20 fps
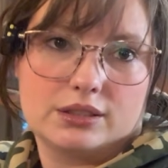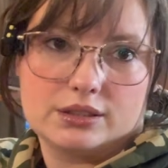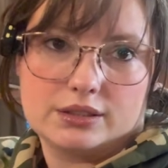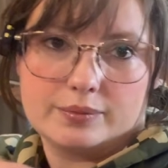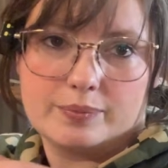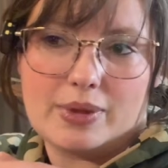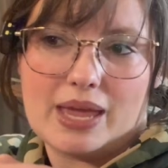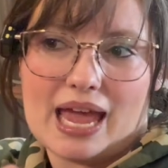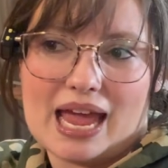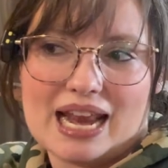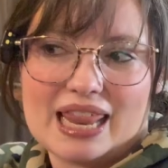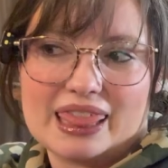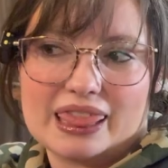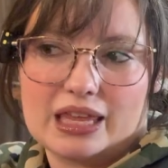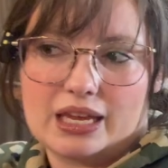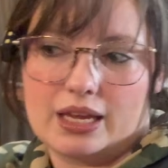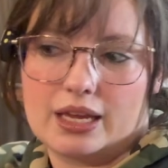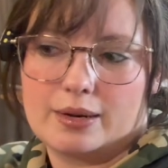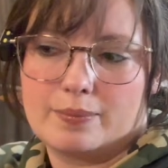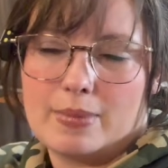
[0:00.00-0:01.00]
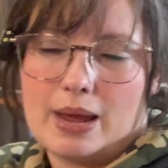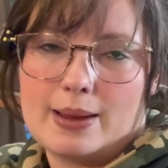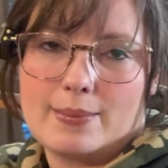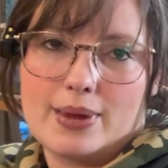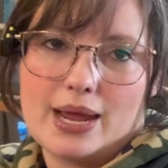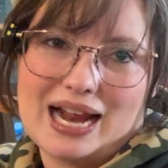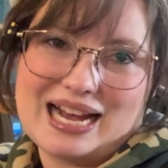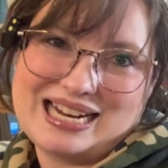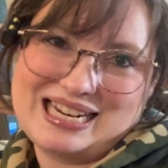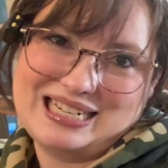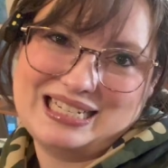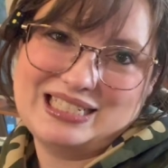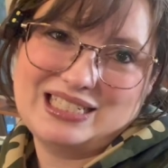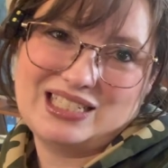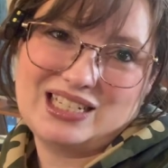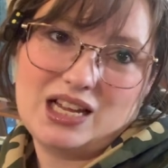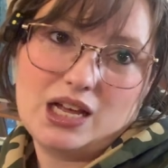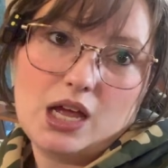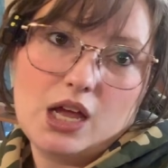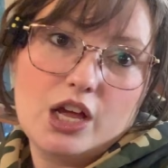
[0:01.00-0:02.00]
I'm kind of thinking maybe I need it.
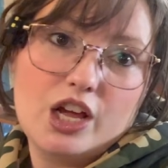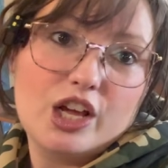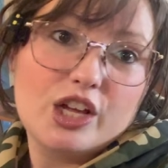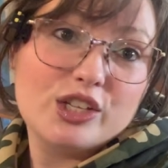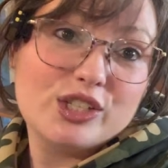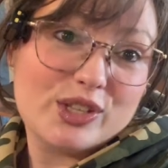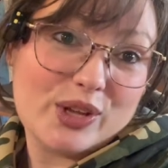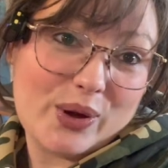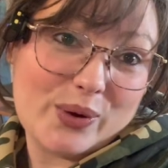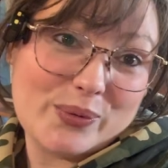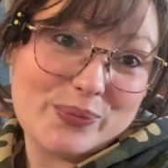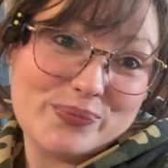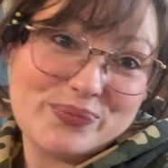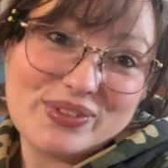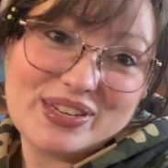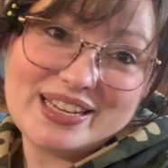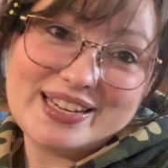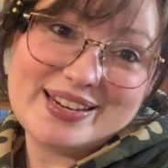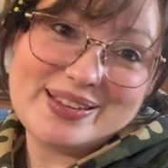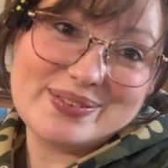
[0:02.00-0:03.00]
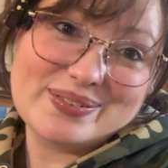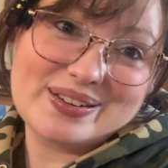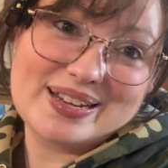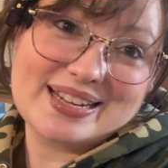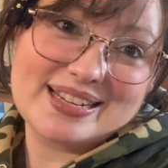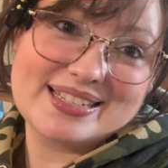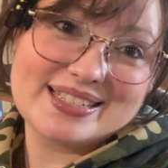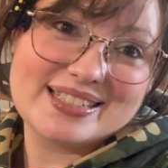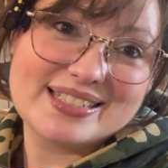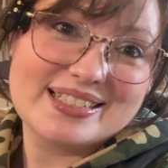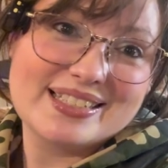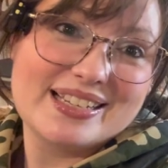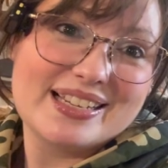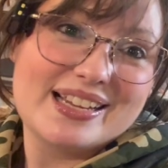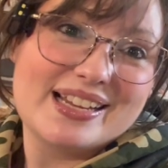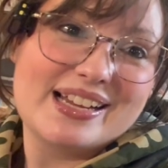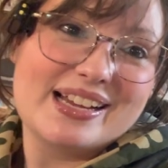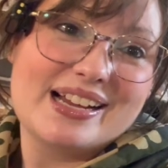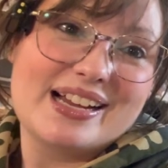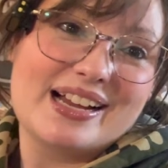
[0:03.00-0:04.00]
So anyways,
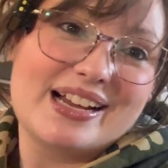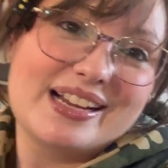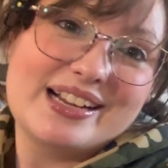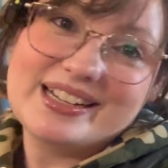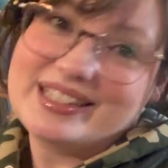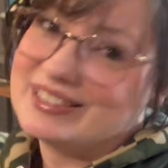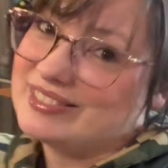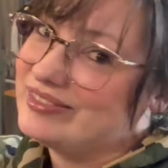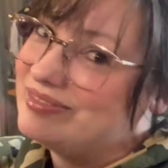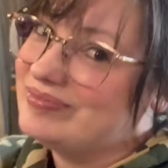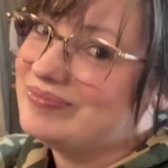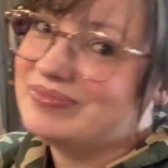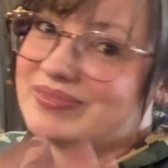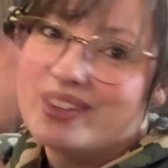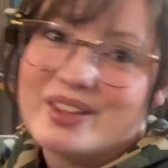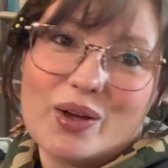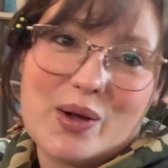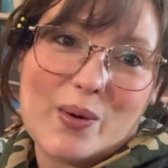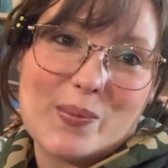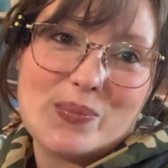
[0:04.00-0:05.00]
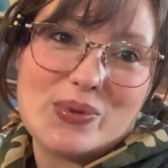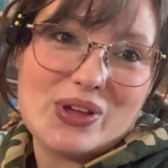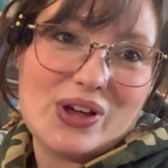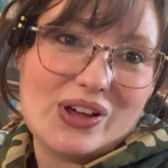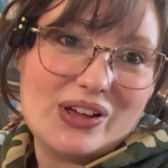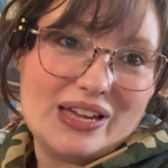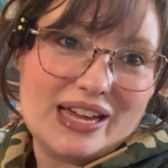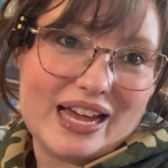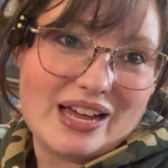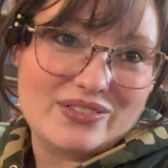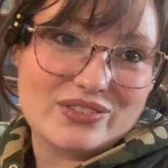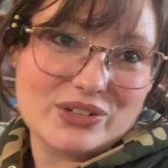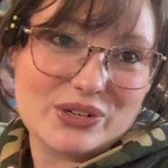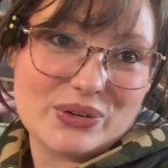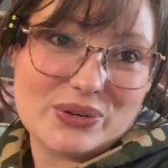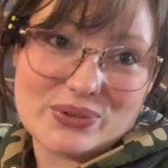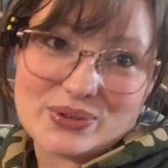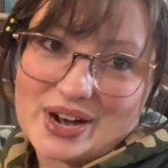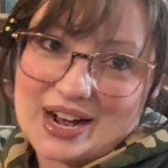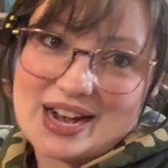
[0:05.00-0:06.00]
hope y'all have a
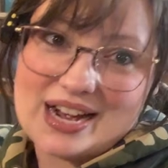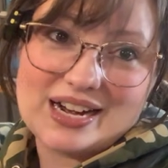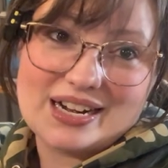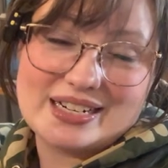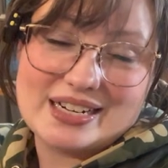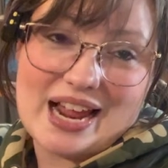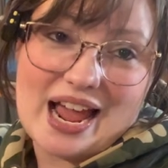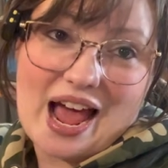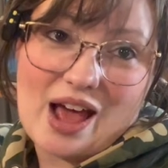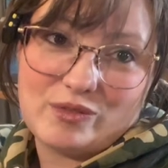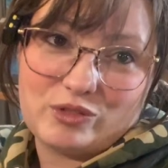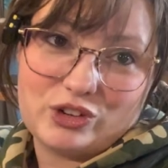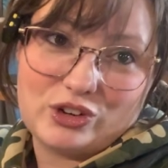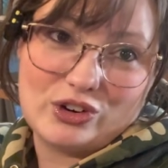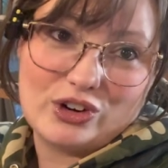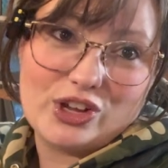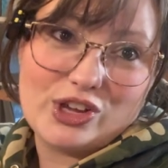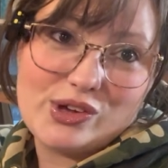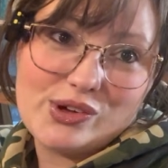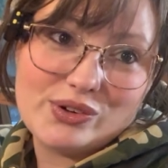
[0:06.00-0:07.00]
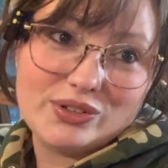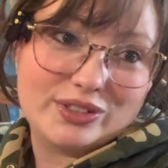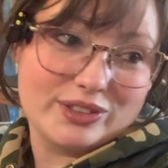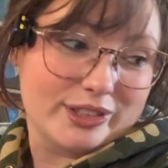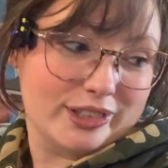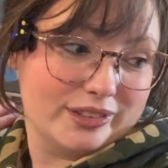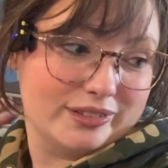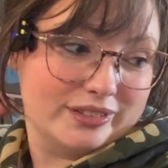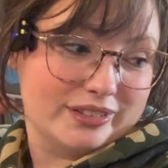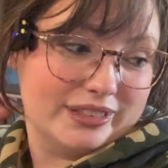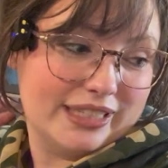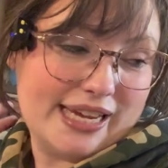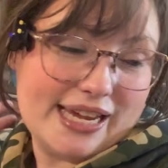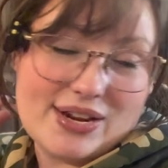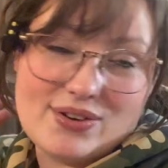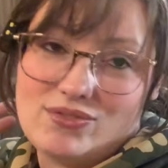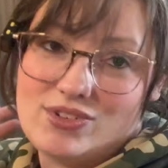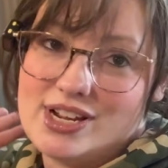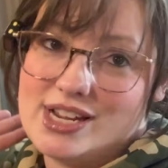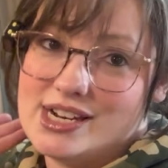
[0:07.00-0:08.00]
great afternoon,
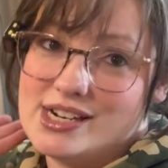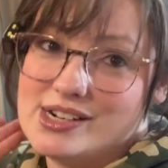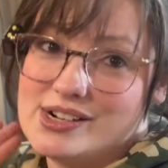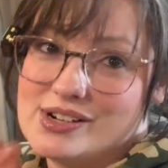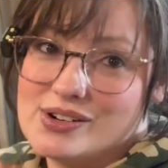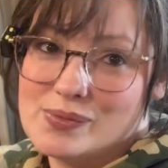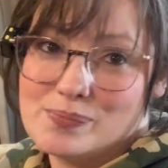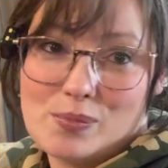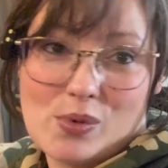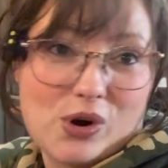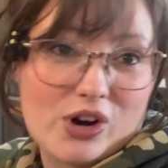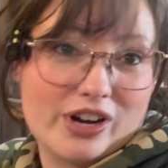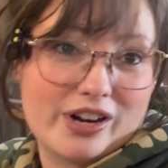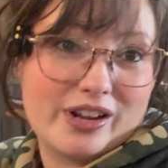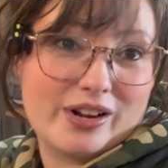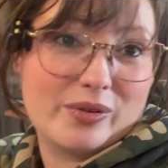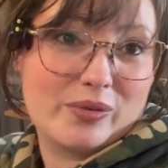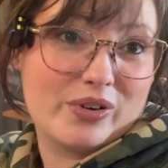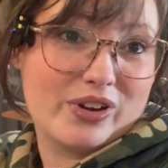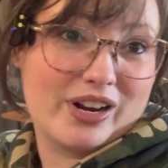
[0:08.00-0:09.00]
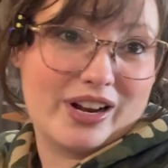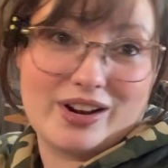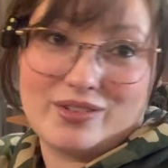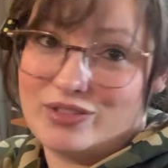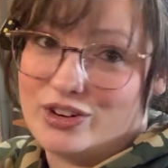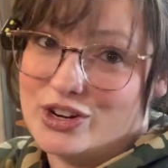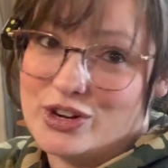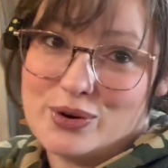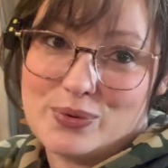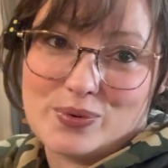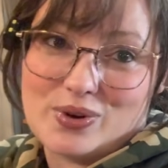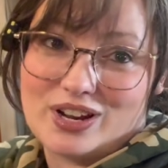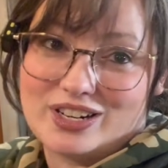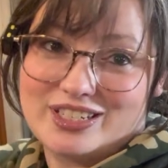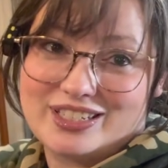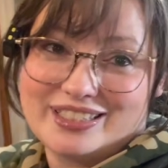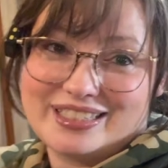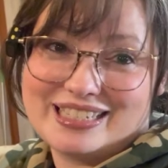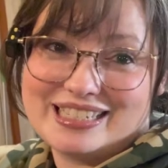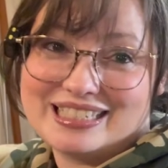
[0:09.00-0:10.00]
evening, morning, whatever you're
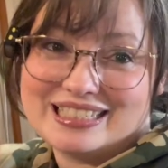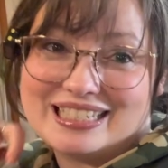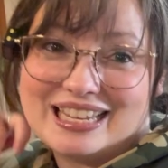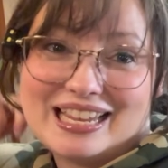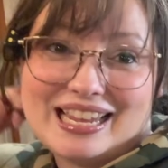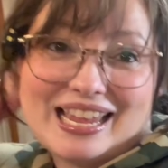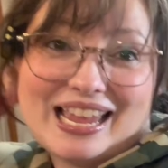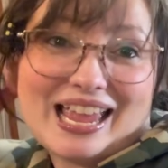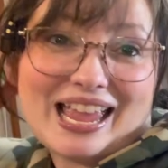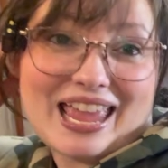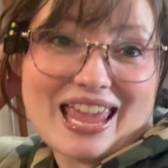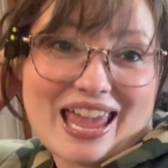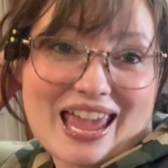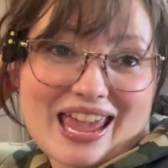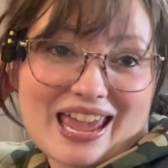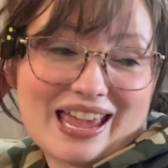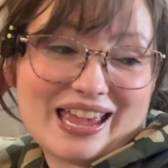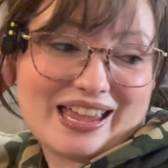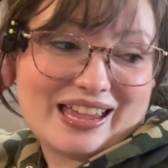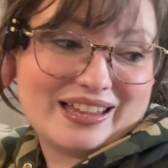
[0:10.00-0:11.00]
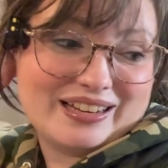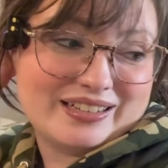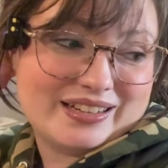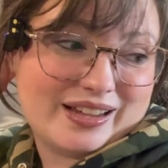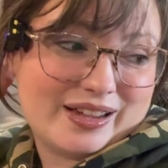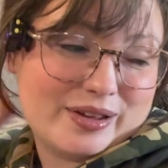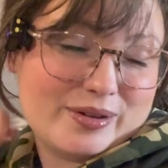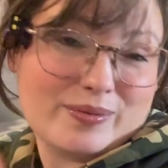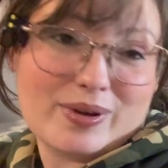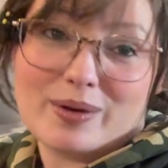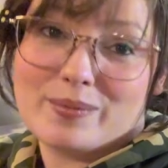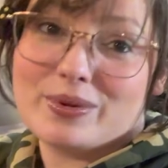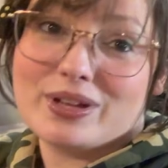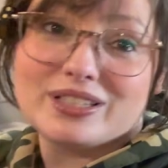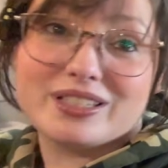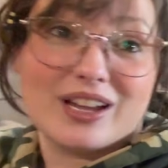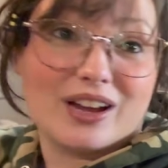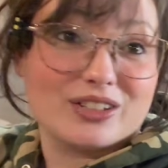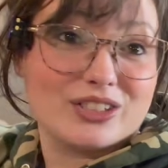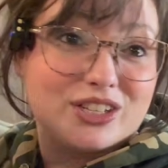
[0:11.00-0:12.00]
watching this. And I'm gonna
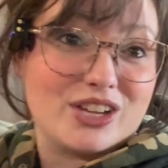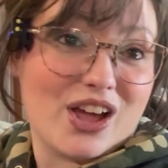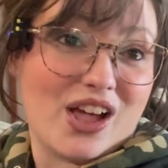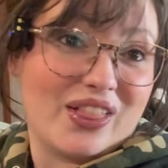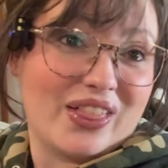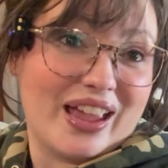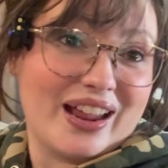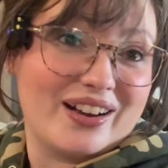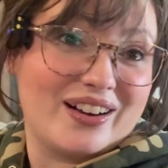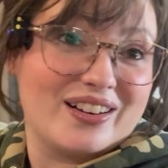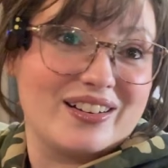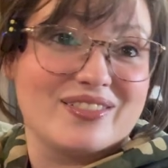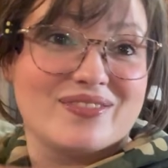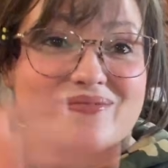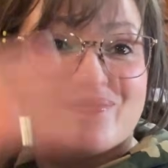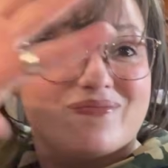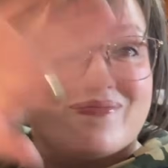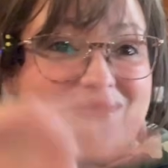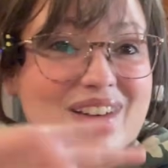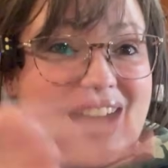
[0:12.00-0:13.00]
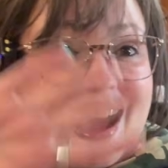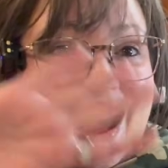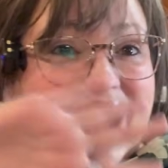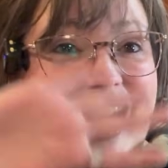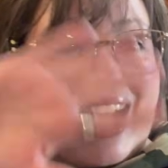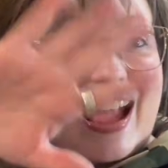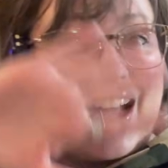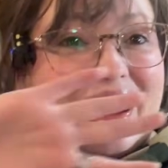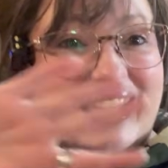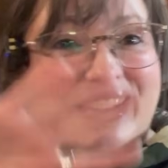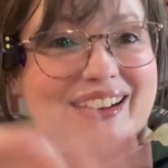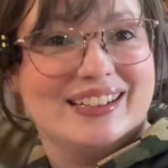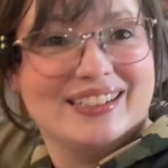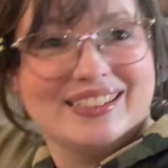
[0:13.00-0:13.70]
talk to y'all later. Bye.